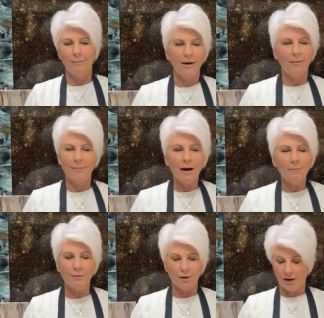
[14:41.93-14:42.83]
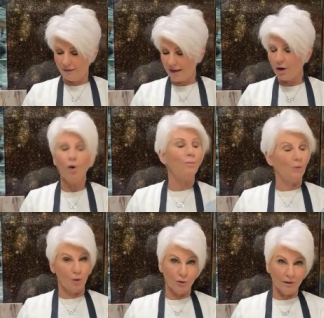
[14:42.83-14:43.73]
I'm not mute. Okay, that whole
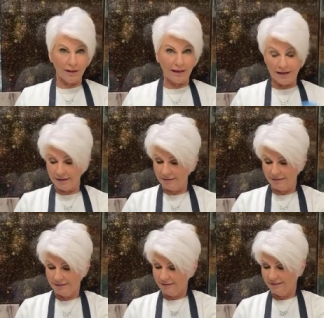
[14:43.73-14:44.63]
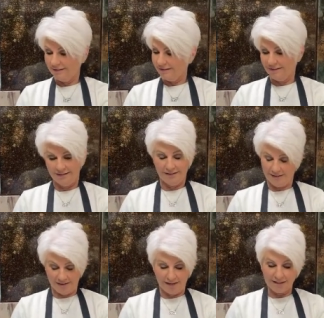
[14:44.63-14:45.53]
muted thing,
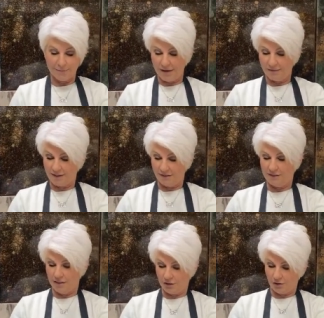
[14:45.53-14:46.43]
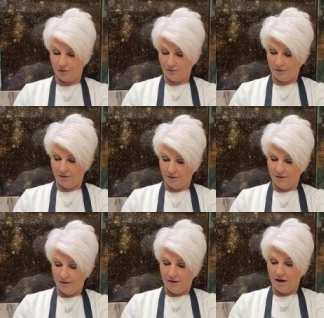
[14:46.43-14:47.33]
I guess I'm gonna have to have a t-shirt. Uh.
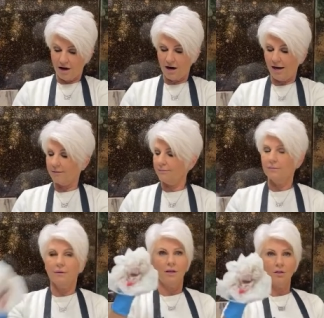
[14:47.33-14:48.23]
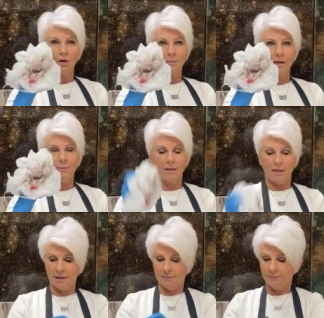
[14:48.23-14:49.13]
All right, so I'm coming
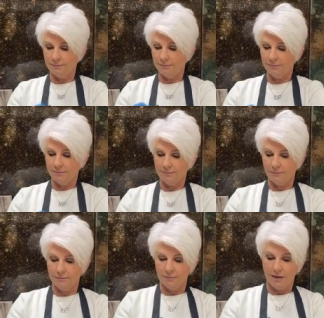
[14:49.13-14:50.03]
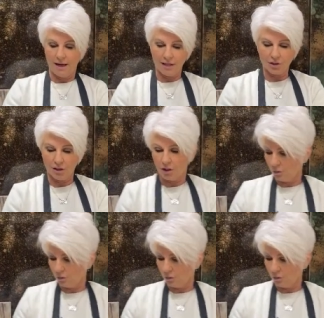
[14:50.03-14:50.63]
in. Actually, you